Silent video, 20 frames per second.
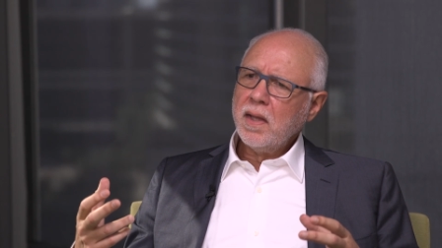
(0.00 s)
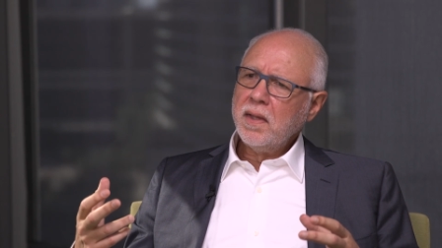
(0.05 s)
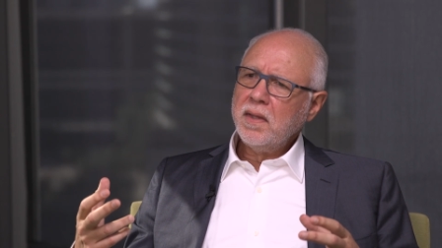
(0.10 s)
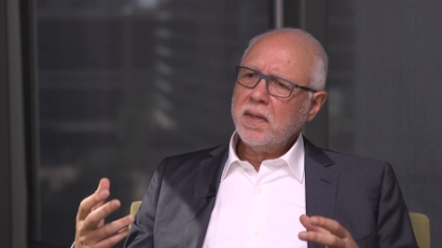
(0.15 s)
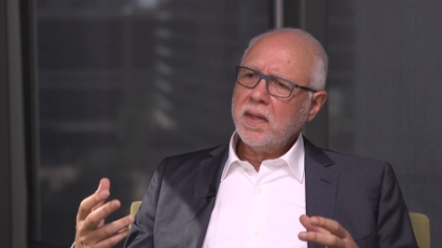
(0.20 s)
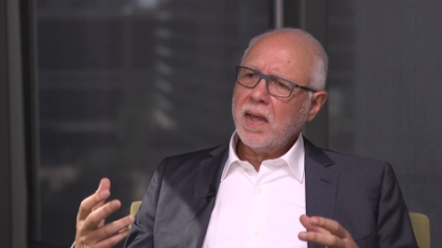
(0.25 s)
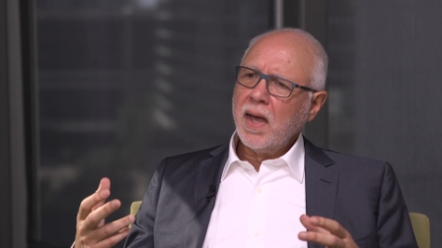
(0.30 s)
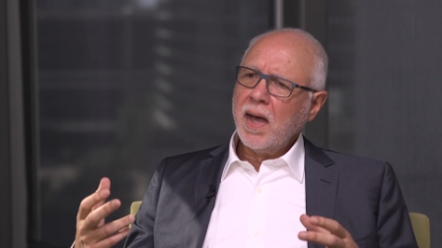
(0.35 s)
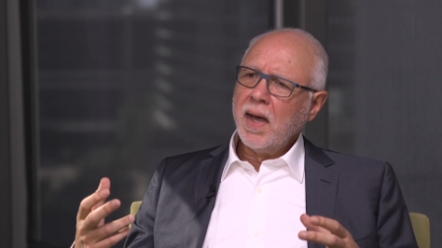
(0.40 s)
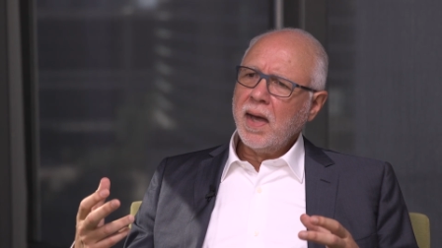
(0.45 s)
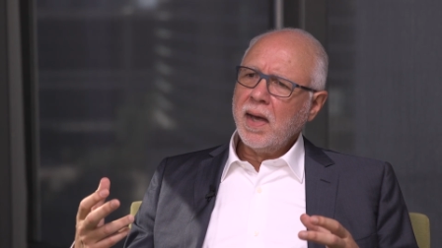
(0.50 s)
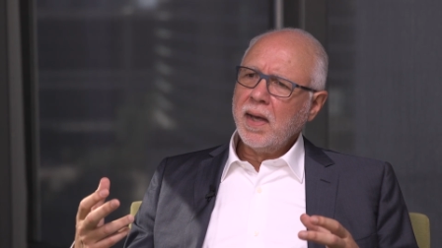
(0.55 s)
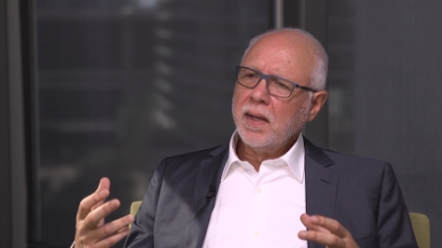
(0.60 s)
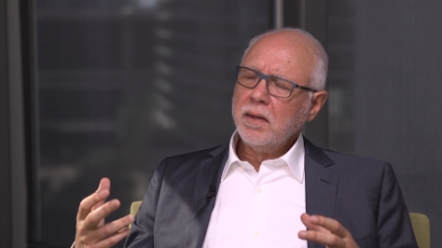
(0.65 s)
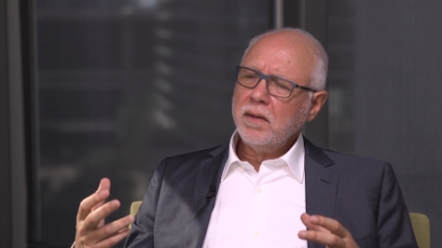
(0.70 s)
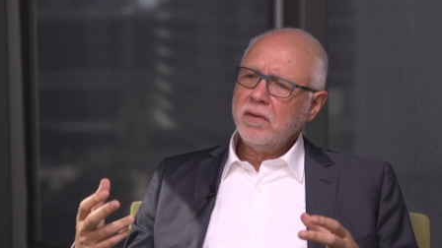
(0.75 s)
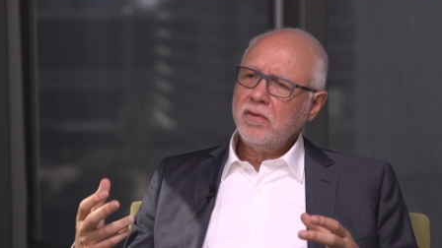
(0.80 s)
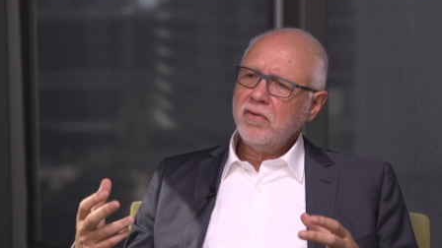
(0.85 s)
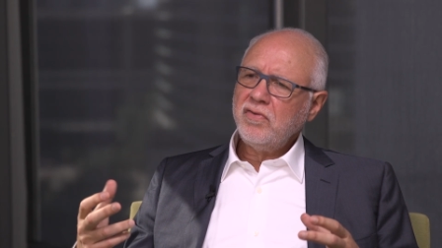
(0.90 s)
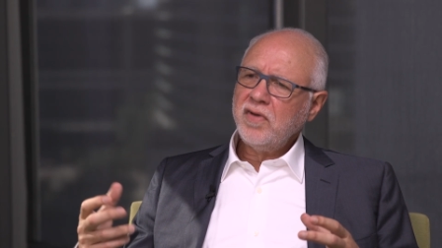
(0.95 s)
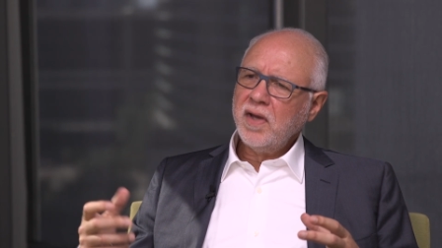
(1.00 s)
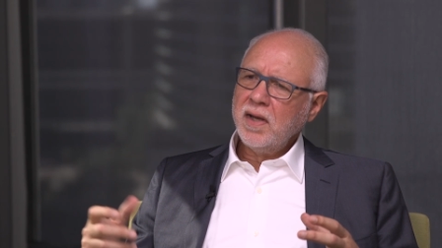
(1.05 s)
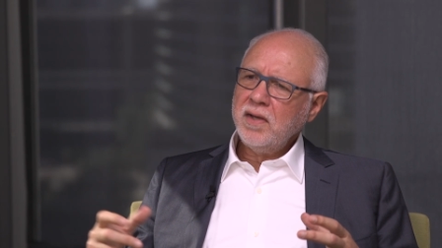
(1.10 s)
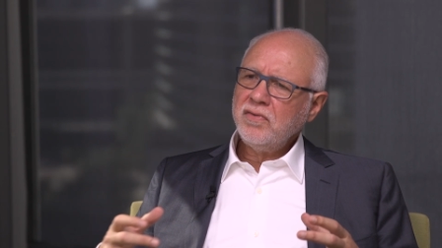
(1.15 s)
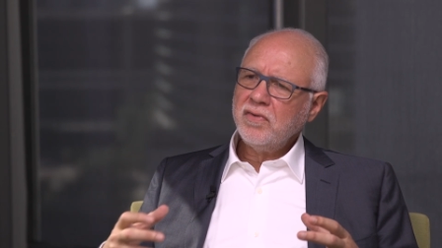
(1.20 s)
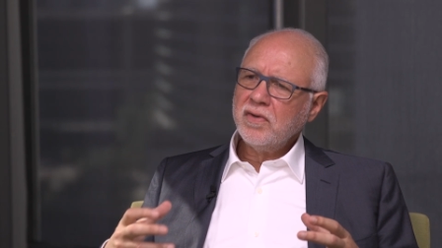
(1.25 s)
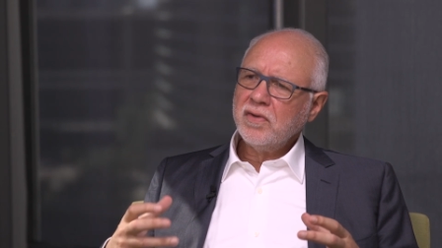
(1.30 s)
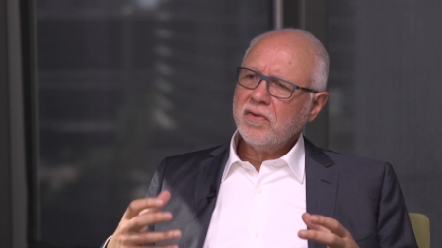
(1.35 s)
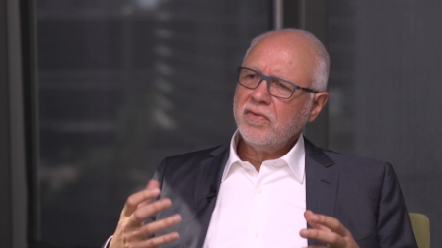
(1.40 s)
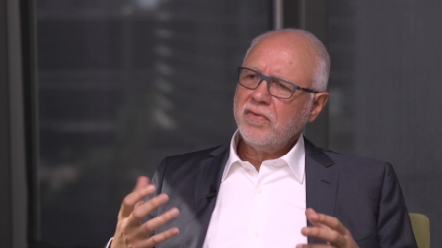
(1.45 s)
that
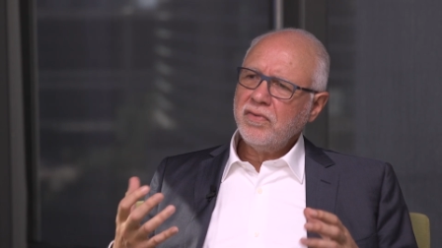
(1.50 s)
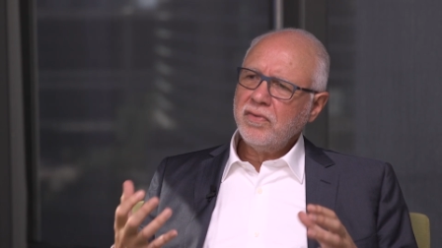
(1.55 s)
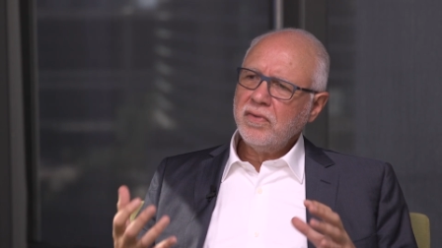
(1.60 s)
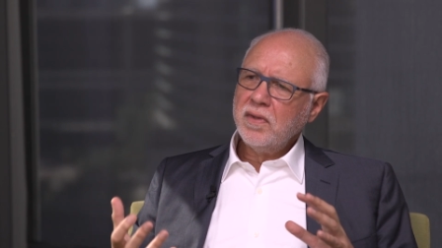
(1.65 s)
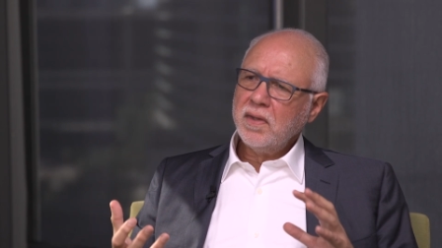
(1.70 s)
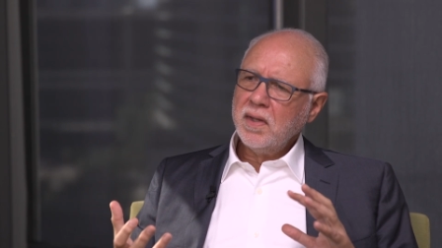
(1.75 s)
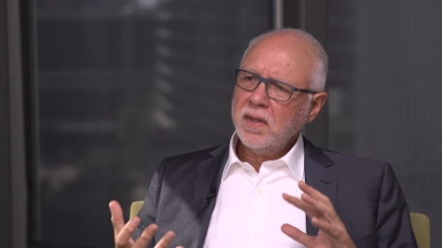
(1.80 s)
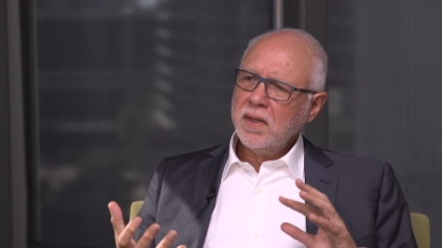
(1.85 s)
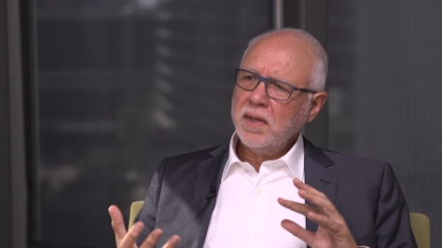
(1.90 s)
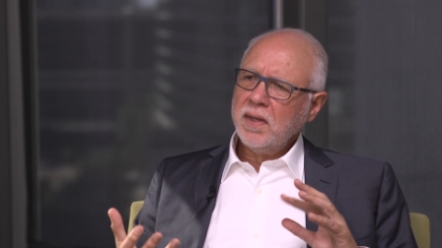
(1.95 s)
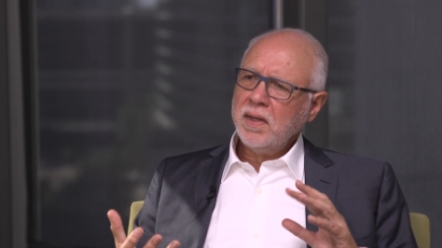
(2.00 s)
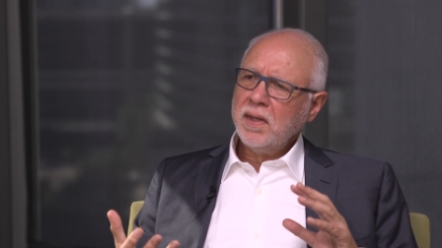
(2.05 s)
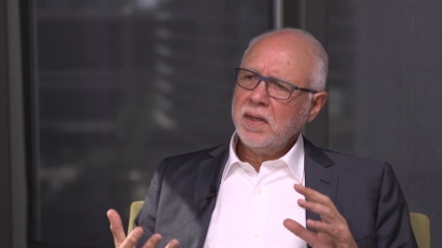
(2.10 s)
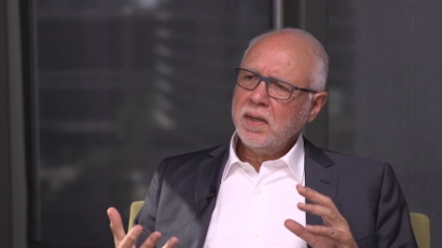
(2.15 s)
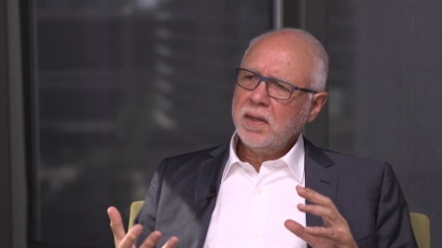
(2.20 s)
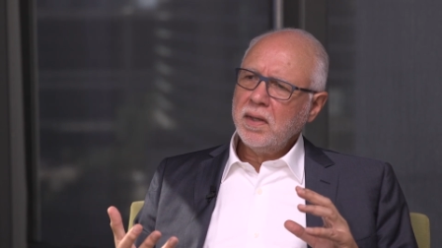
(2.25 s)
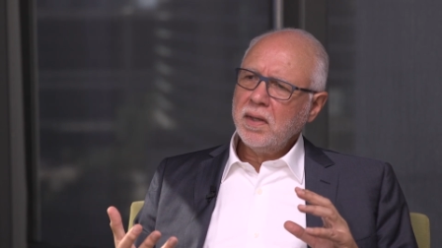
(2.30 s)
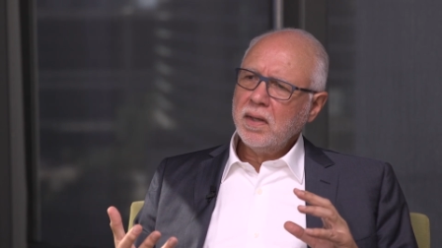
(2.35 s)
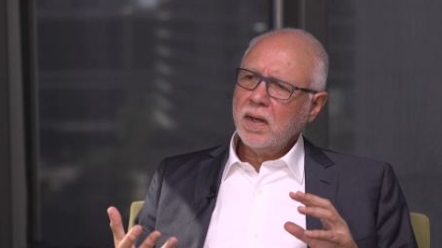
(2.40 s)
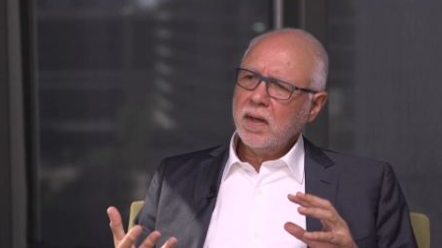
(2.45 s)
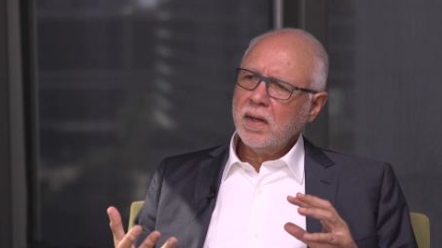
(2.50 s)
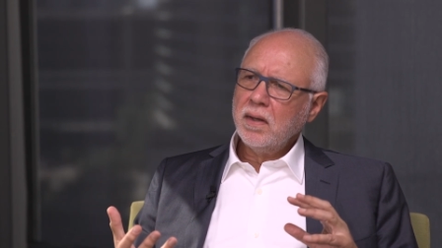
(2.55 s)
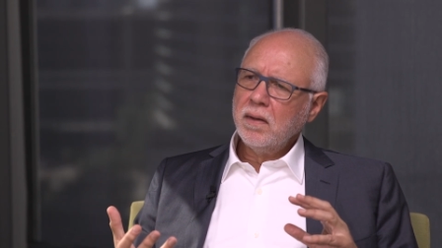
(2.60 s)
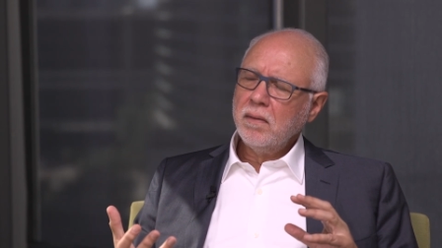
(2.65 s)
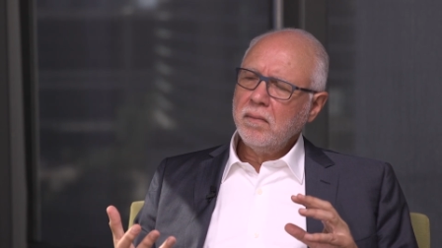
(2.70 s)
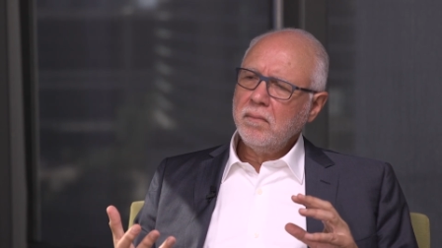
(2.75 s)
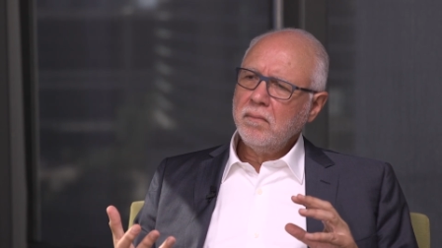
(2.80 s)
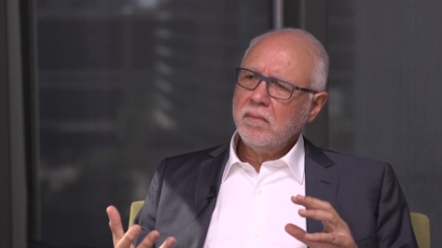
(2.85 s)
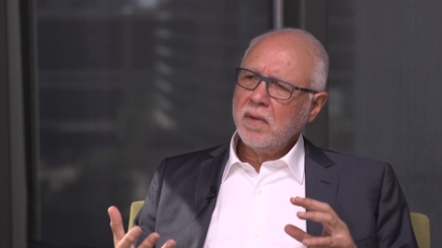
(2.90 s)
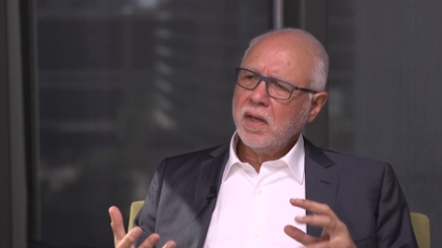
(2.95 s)
changes the um,